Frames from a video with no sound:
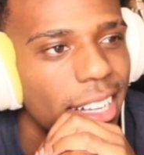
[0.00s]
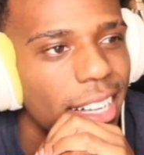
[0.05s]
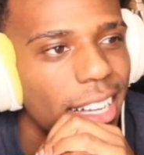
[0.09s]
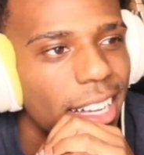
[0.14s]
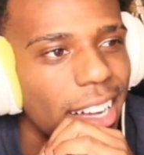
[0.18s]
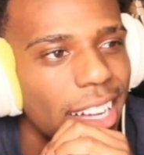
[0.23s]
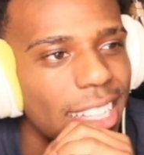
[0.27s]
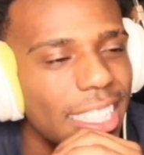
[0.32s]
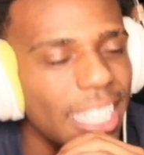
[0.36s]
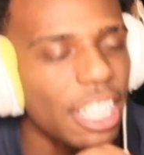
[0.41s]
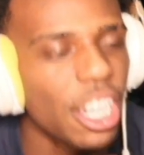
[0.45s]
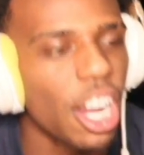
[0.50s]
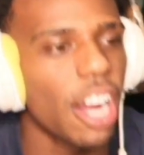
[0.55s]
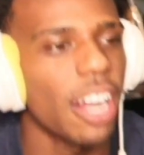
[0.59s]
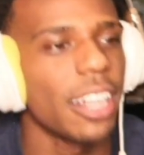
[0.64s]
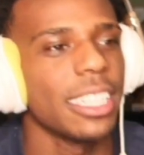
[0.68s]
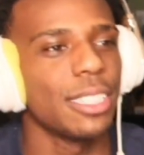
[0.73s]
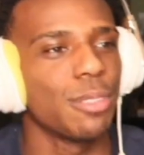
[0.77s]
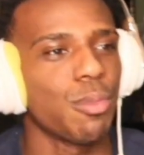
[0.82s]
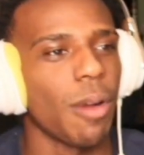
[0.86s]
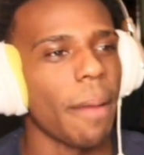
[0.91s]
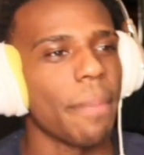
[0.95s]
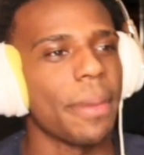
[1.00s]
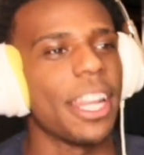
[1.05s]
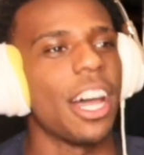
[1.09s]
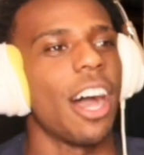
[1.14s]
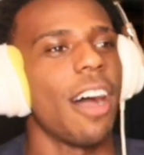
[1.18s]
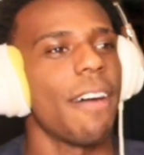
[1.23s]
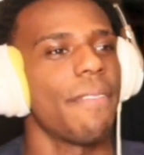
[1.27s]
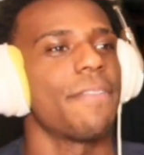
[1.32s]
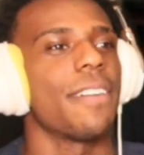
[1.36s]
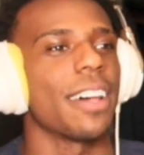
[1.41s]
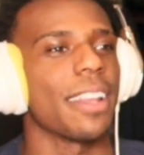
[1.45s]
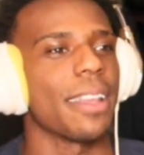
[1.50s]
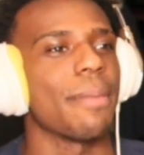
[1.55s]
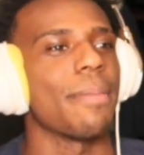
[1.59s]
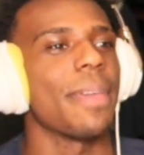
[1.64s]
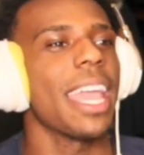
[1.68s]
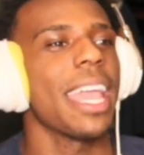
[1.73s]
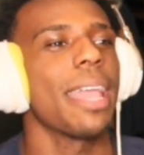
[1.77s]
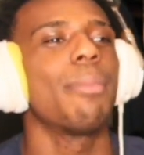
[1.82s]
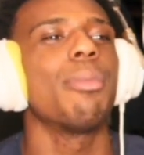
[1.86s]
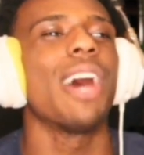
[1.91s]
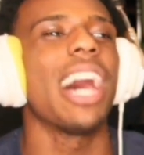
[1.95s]
I think Cardi's rubbing off on him.
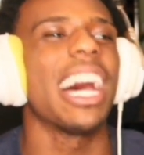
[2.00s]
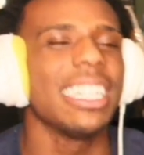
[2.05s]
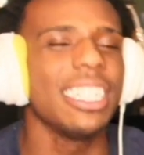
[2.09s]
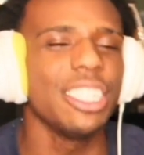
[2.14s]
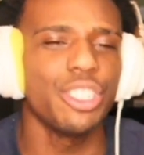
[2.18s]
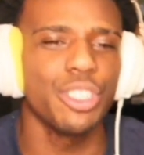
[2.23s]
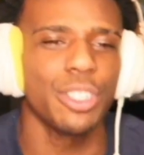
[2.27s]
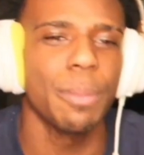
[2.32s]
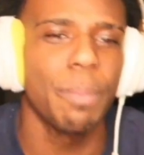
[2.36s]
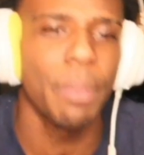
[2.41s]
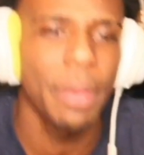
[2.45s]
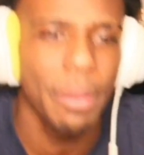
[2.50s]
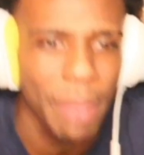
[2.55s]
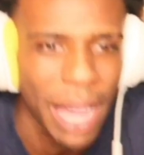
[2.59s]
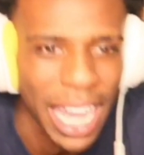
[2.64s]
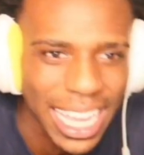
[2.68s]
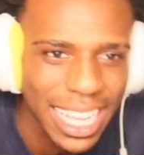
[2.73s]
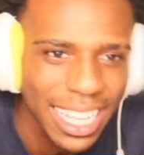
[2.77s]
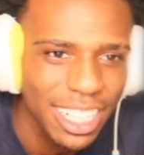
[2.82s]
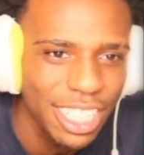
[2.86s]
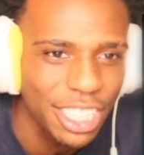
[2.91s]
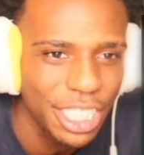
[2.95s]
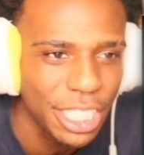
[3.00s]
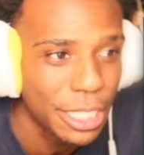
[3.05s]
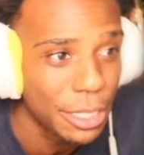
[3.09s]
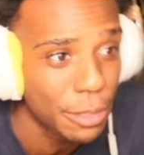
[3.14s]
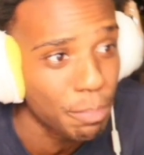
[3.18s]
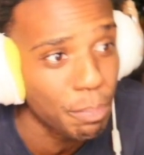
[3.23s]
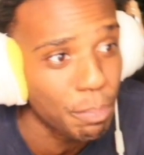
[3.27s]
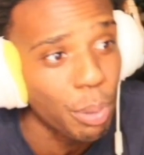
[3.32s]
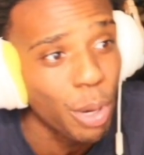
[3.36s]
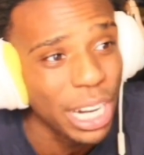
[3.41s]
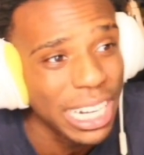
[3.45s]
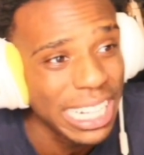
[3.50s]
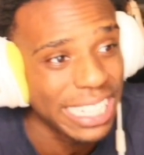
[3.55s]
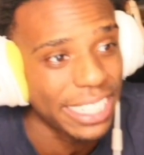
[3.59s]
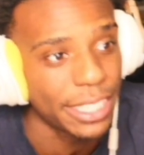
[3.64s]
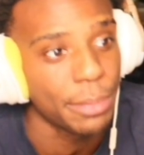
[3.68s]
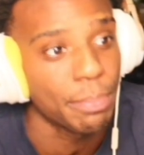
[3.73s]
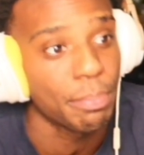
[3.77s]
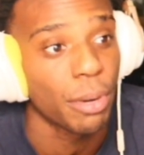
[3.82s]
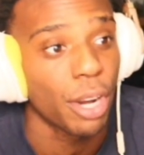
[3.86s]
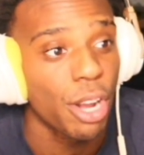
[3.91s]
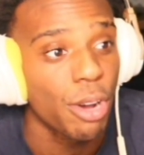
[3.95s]
Abel, I need you to be my innocent prince,
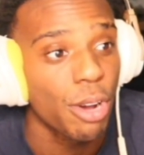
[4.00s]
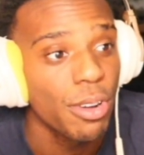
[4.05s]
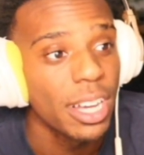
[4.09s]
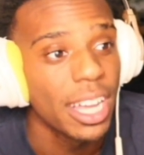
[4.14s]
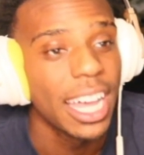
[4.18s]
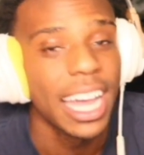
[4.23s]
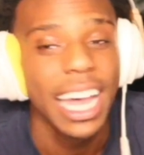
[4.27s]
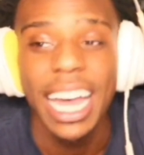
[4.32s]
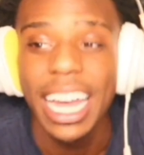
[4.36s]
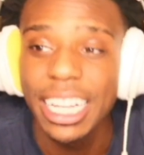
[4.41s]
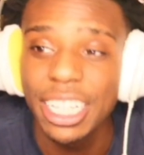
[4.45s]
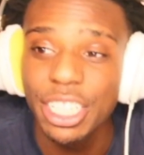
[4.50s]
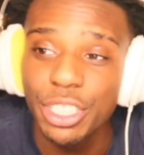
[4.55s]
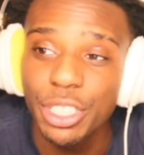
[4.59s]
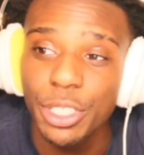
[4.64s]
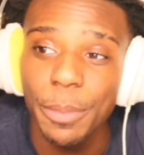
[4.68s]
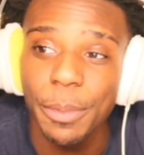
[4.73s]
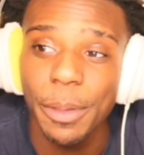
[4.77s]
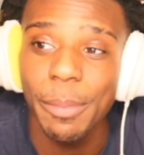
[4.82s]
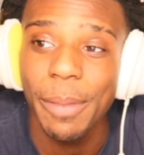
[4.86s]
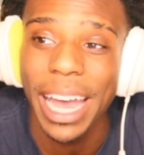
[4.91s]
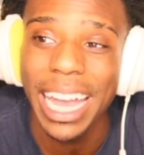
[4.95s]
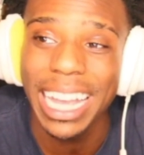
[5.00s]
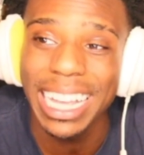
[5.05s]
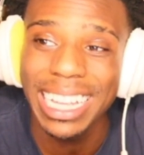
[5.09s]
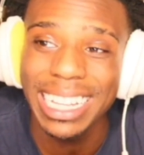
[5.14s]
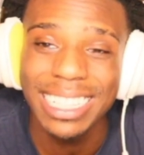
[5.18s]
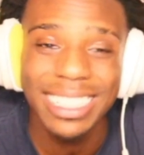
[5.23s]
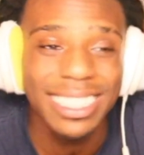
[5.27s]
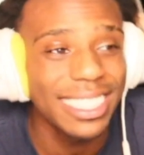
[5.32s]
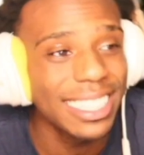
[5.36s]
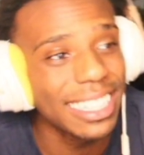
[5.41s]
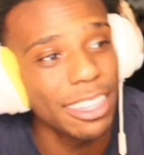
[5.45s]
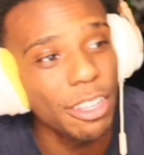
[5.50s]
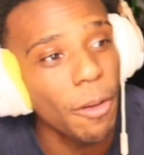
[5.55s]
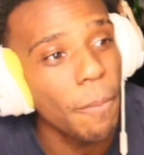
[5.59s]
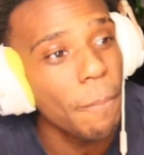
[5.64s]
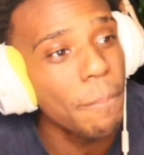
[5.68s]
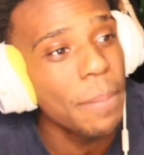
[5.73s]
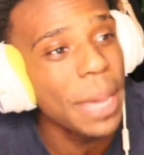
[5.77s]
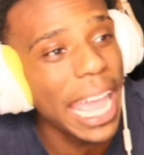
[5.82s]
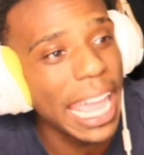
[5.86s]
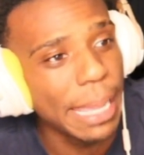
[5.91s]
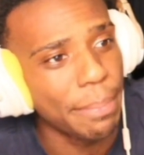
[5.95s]
bro. I need you to be my innocent little
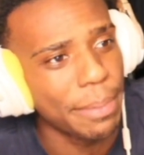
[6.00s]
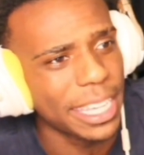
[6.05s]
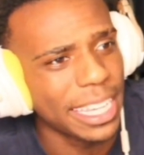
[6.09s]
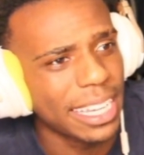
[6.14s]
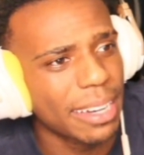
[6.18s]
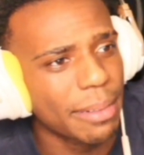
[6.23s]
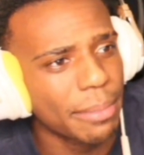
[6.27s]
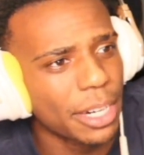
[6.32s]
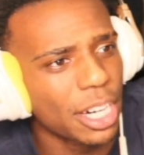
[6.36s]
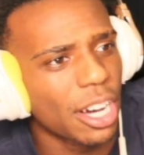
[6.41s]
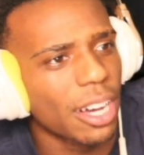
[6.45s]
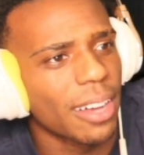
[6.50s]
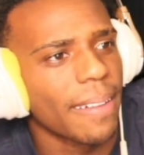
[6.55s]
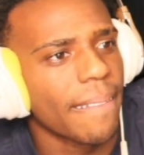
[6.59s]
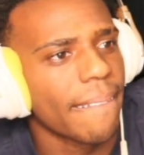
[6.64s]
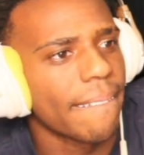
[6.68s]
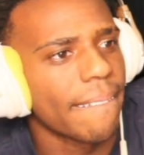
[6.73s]
baby. Come on.